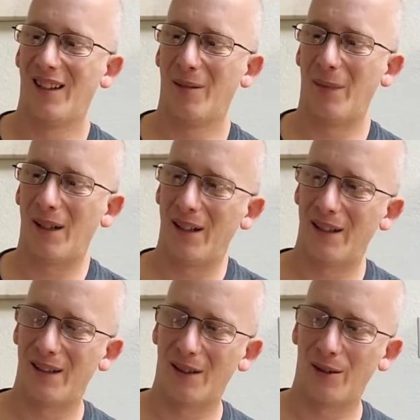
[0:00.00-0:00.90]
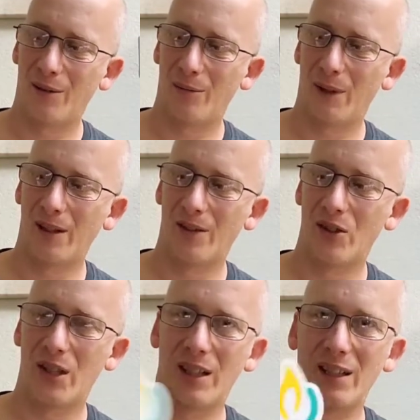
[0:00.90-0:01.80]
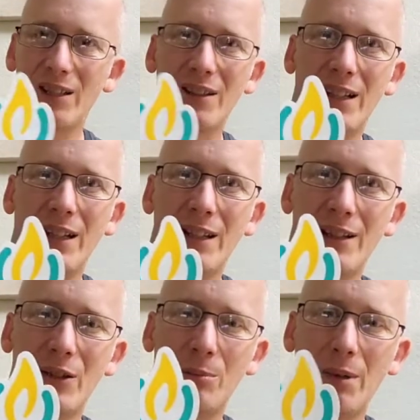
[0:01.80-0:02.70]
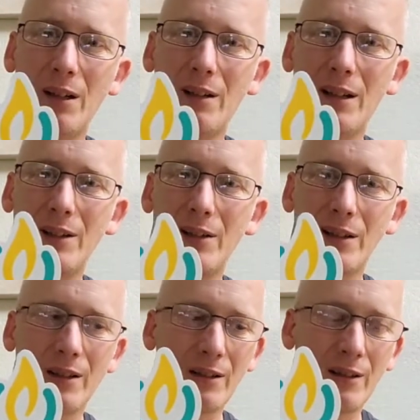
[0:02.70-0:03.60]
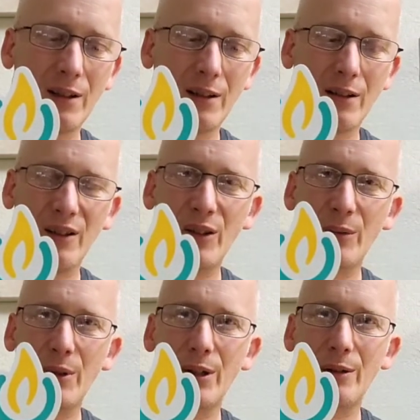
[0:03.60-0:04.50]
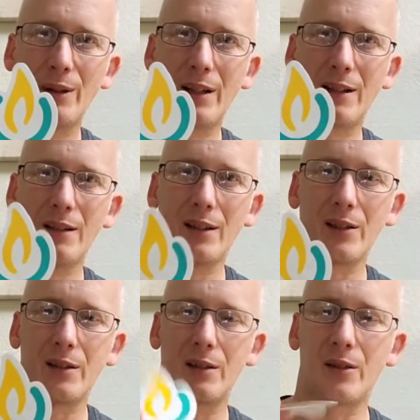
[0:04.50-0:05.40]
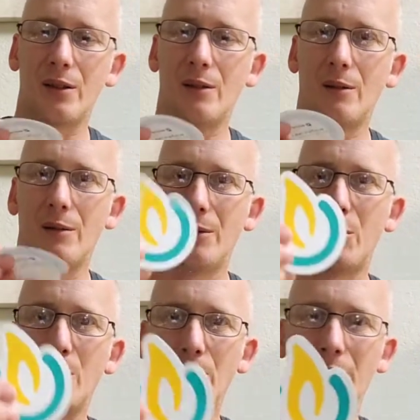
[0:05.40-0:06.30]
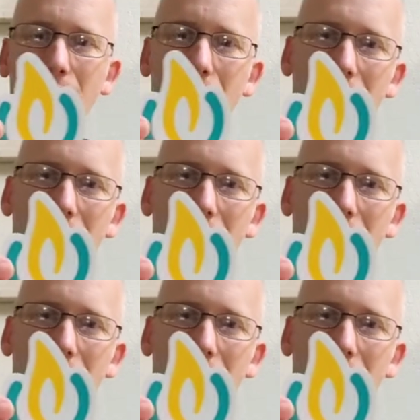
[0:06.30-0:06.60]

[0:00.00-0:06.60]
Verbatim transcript: my uh, Wrangler JL, I had this BioLite sticker on the window and I lost it. So cool, they